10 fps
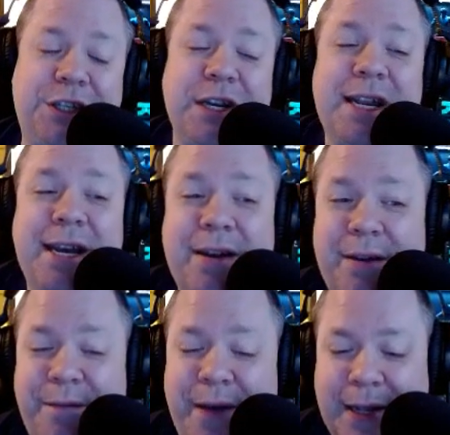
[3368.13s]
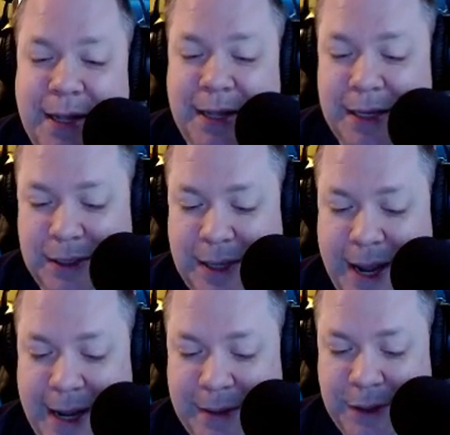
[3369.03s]
Janine infected this
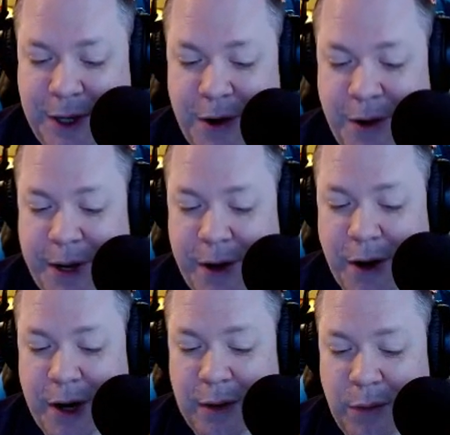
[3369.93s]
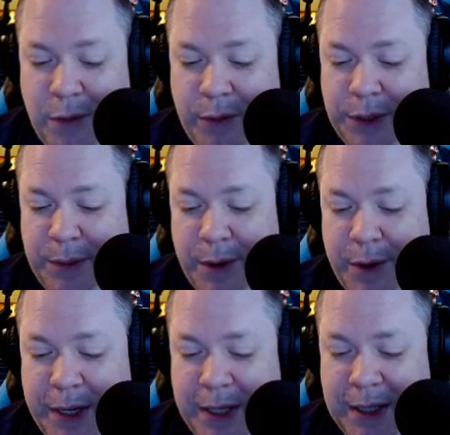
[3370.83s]
uh, security guard, or when she
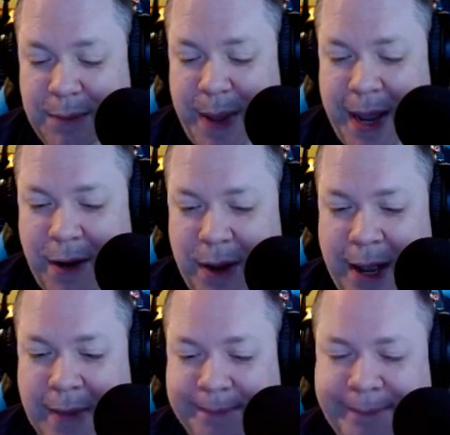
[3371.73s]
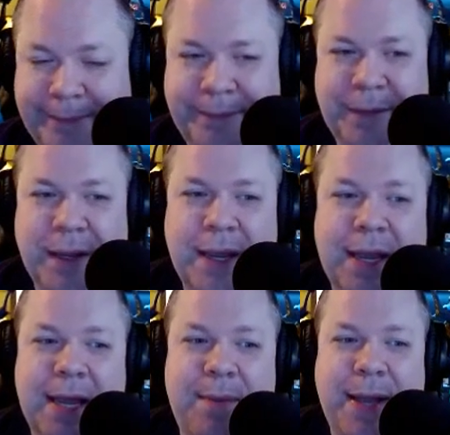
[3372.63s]
broke into this bank, uh,
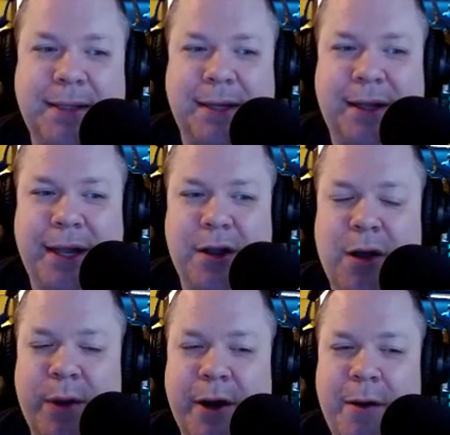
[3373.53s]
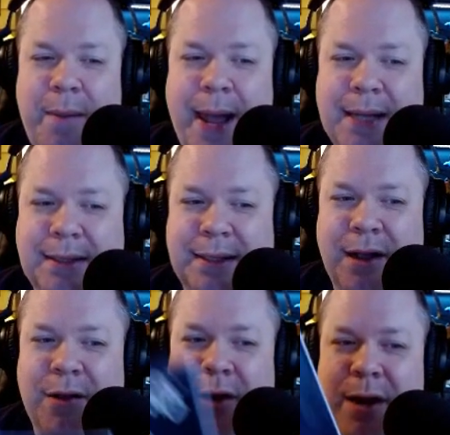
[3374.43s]
he basically got one of her masks
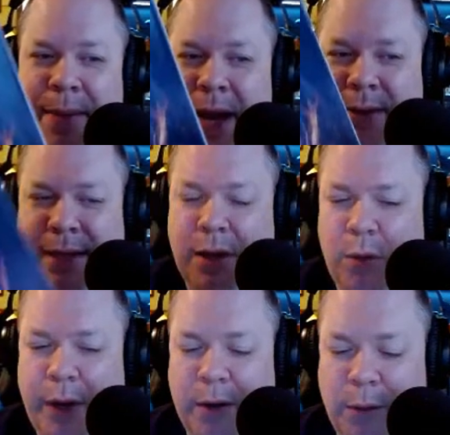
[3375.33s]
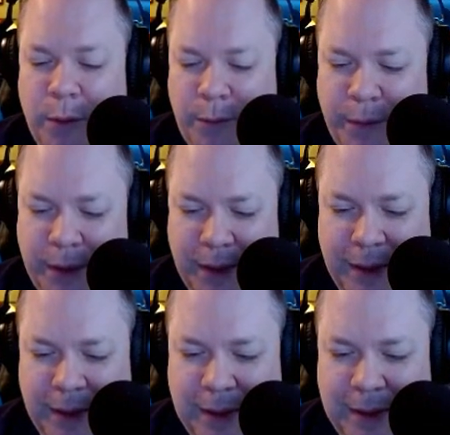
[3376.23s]
stuck on him. Now he's like a werewolf.
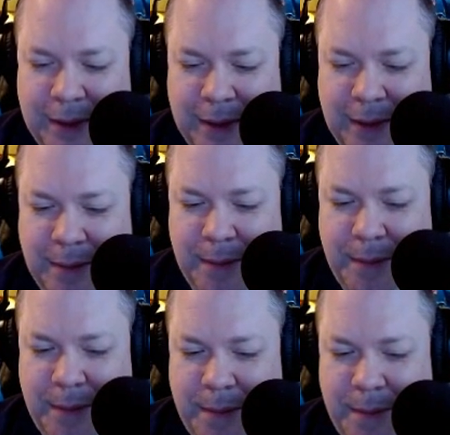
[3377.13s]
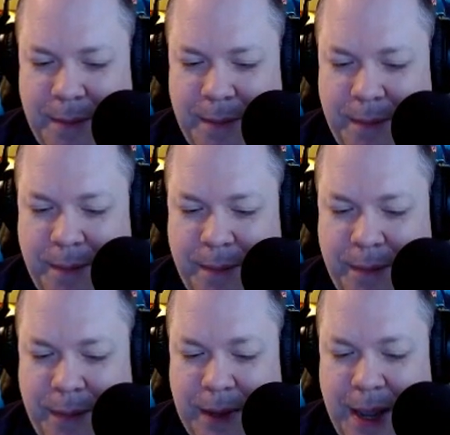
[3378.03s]
A werewolf?
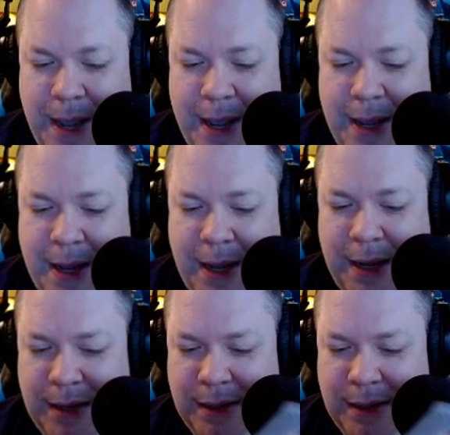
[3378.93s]
Yeah. Huh.